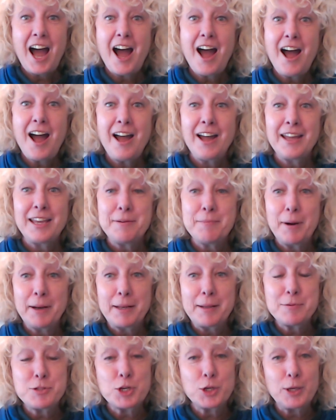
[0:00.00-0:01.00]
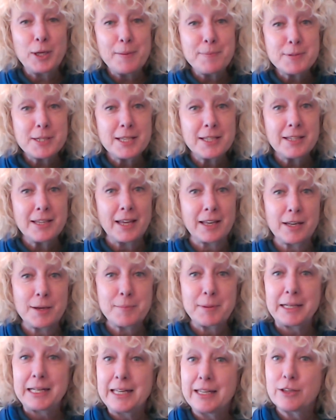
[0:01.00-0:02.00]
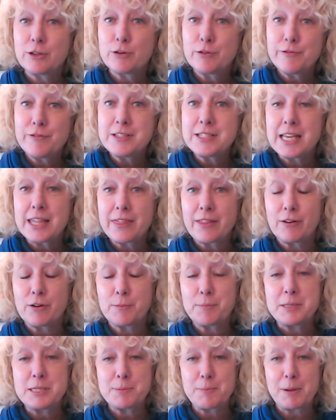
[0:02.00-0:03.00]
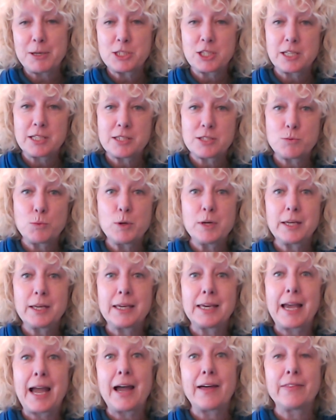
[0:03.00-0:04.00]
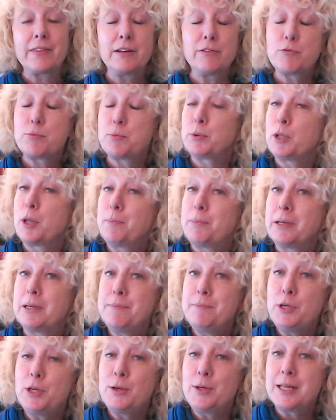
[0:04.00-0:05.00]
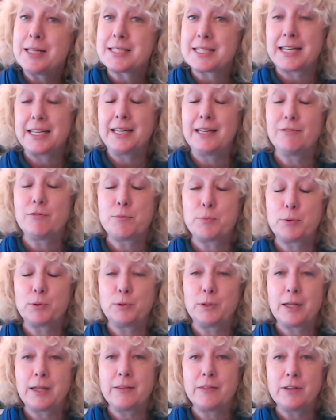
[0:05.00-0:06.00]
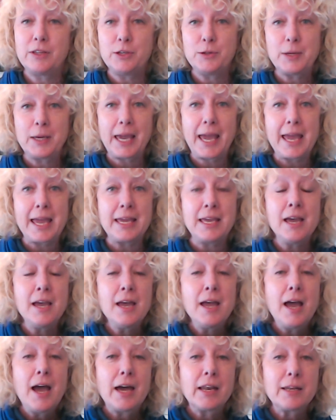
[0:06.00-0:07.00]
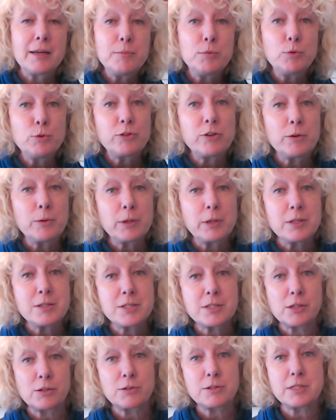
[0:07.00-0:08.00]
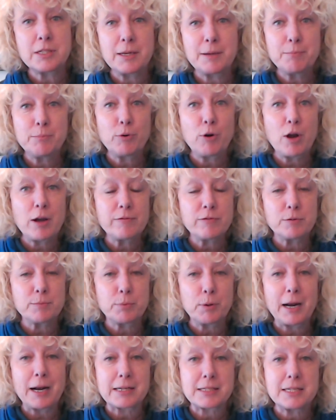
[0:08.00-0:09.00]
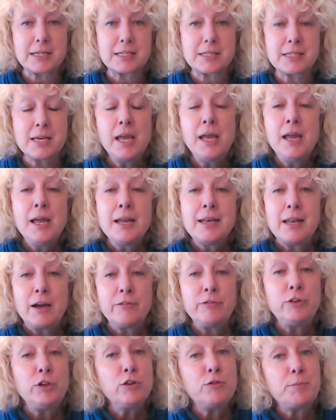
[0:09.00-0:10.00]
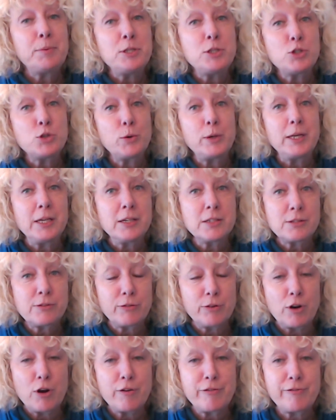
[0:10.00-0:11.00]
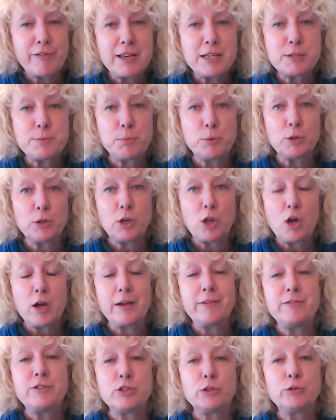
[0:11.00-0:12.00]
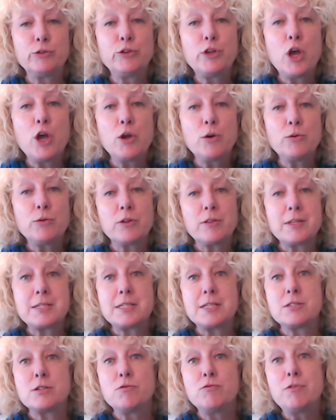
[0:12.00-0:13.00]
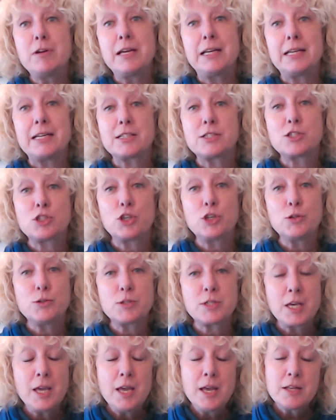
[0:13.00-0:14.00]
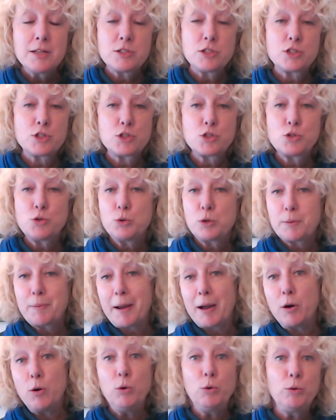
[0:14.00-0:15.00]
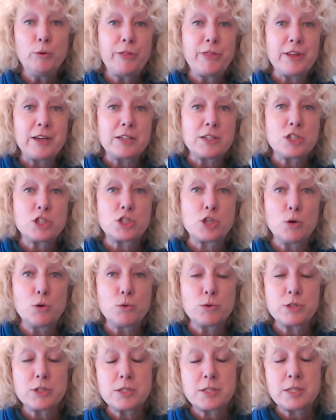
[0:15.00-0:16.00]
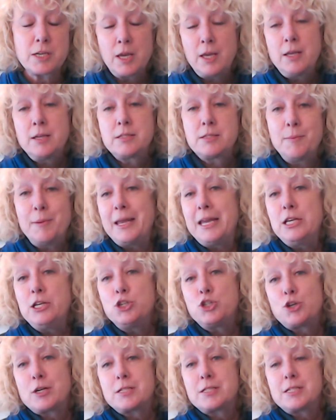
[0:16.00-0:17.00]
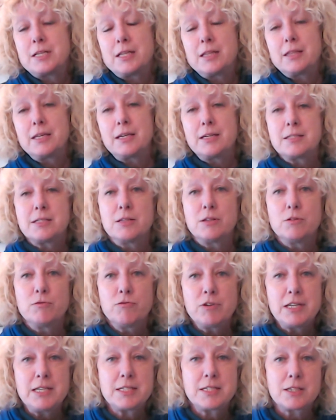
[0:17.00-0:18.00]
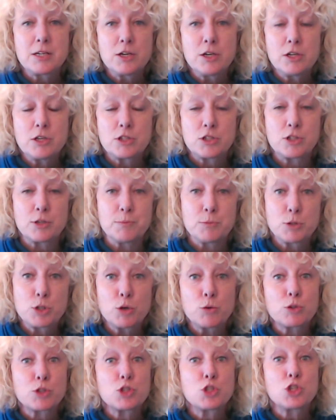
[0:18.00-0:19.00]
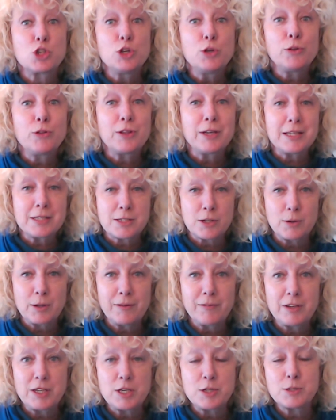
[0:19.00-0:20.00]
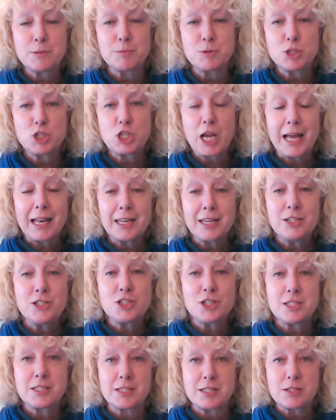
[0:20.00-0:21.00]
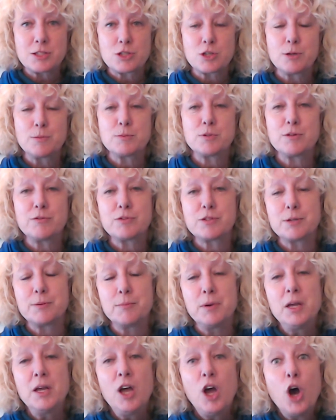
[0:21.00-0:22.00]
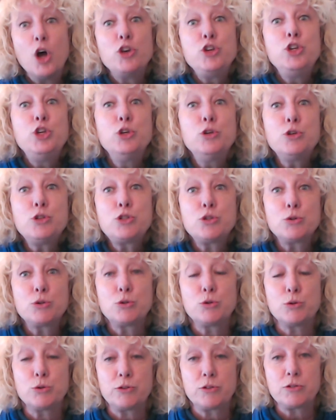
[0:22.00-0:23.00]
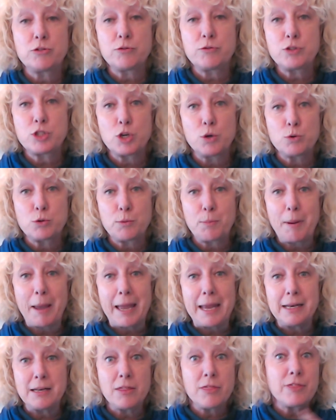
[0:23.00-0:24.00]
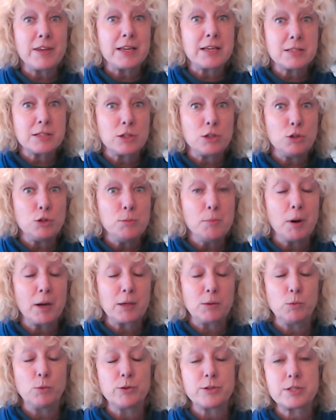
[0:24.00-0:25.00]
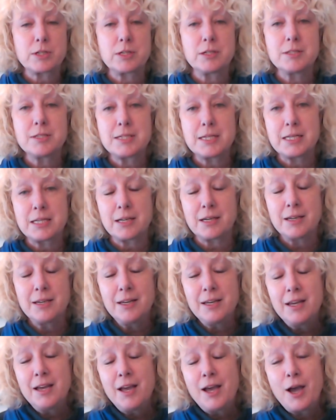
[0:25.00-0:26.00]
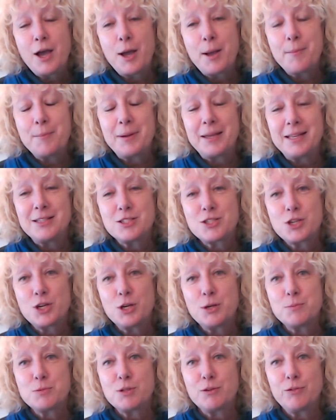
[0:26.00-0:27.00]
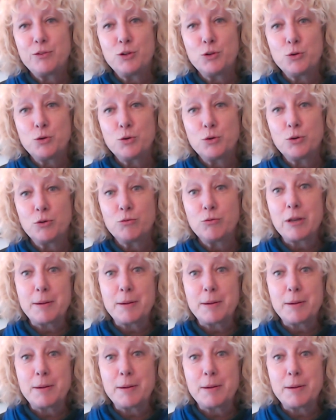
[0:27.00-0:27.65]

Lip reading: Hi, my name is Jo Gibson and I'm a clinical physiotherapy specialist working at the Liverpool Upper Limb Unit in Liverpool in the UK, and I'm also a consultant in private practice. Now, if you've been joining us for our Facebook Lives, you'll know that this is a real excuse to just talk about all things shoulders, some interesting things in the research, some shoulder sleuthing, so giving you some challenges in terms of some unusual causes of shoulder pain and things that you might want to consider in terms of your